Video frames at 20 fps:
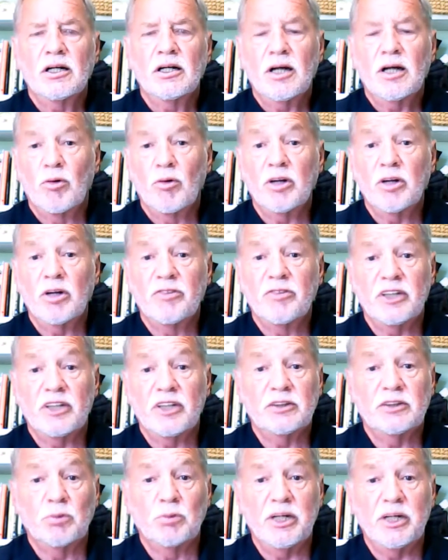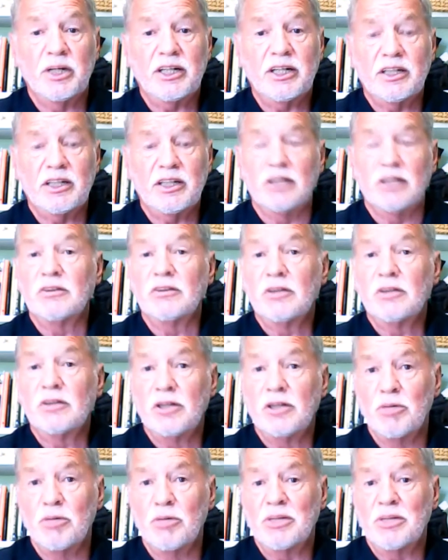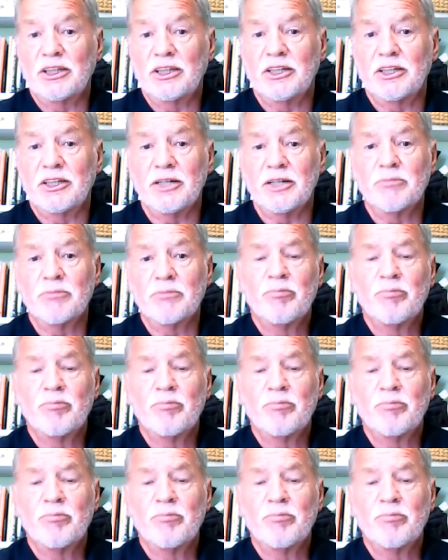Our word for this week is humility.